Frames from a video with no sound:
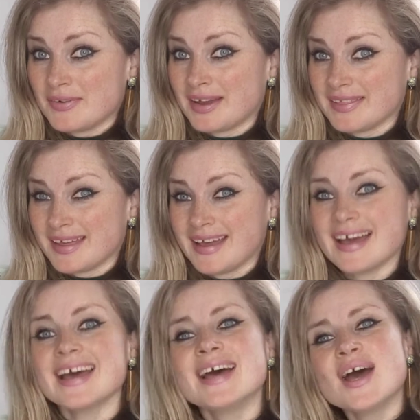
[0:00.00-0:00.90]
at
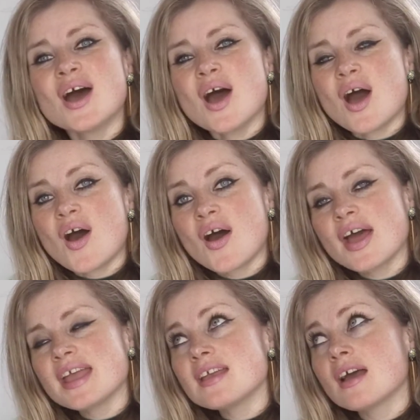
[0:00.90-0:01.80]
that,
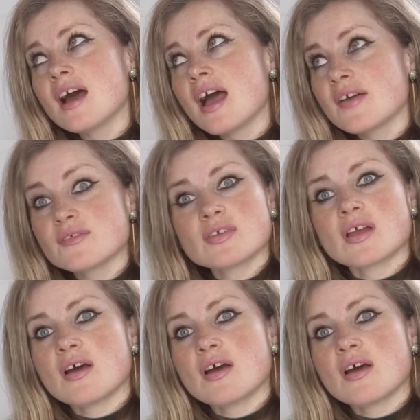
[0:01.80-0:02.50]
I have